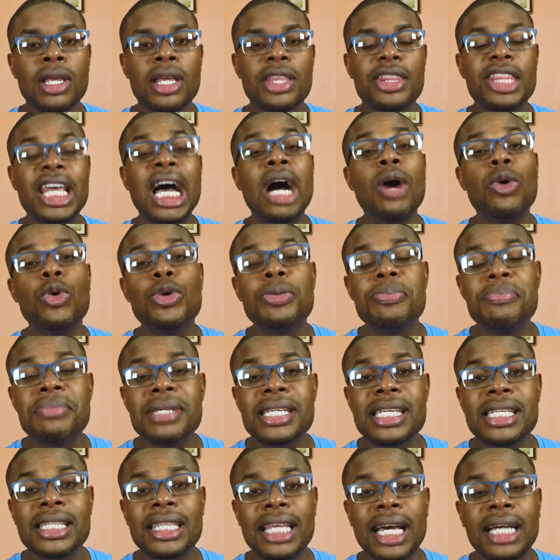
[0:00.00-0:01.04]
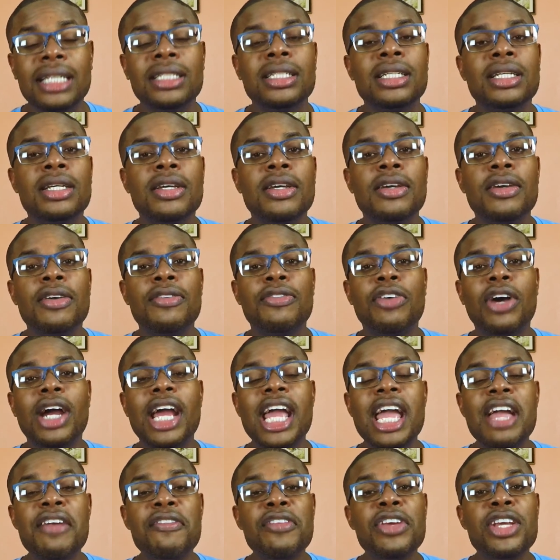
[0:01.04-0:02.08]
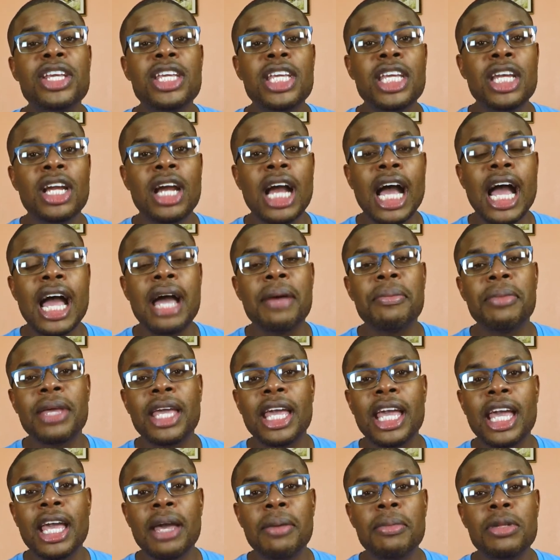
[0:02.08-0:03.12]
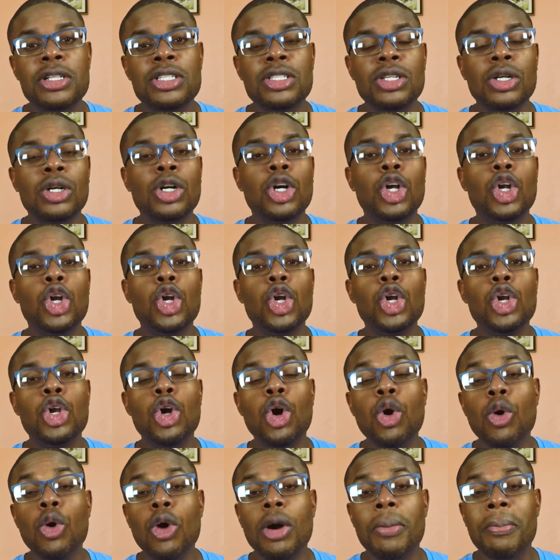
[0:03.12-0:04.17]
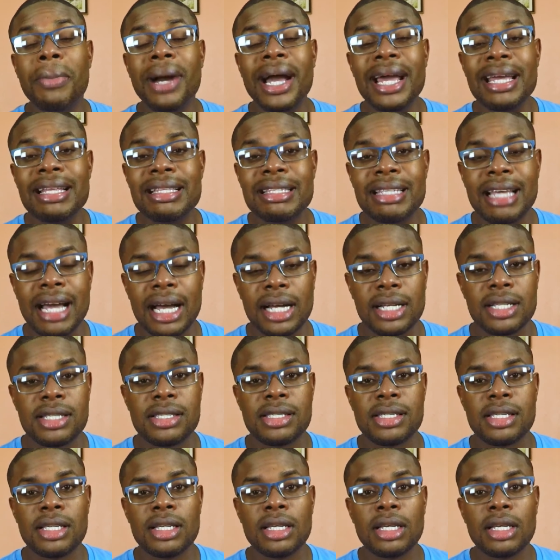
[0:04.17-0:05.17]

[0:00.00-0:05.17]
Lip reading: That would mean that for every year I'm able to lower my tax